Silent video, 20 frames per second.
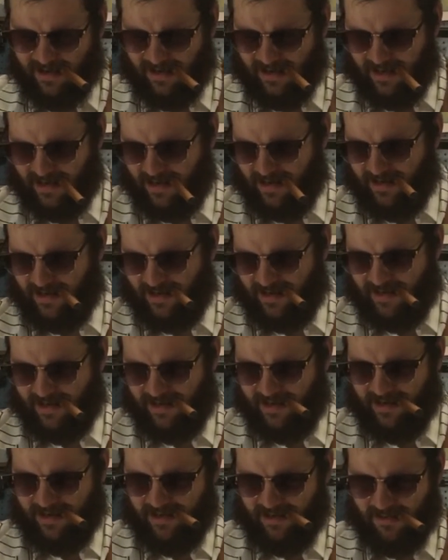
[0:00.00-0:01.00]
and
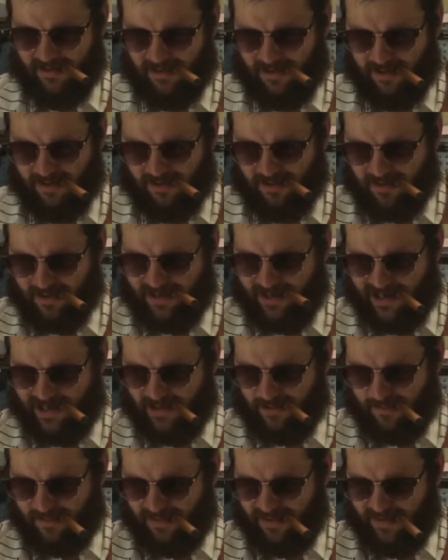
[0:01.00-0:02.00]
your whole
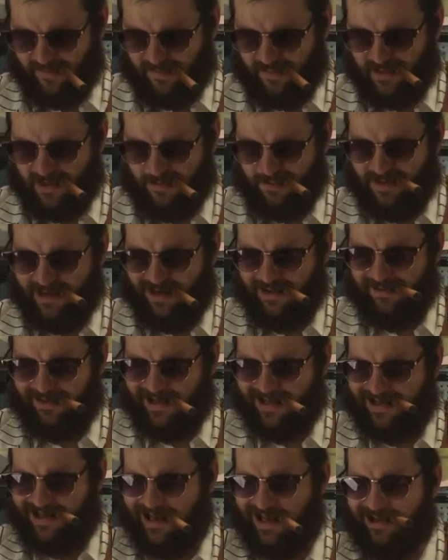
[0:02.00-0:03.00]
entire receiver comes out
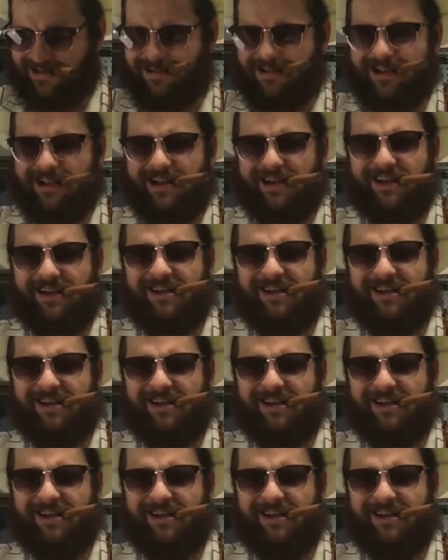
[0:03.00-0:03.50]
like that, see?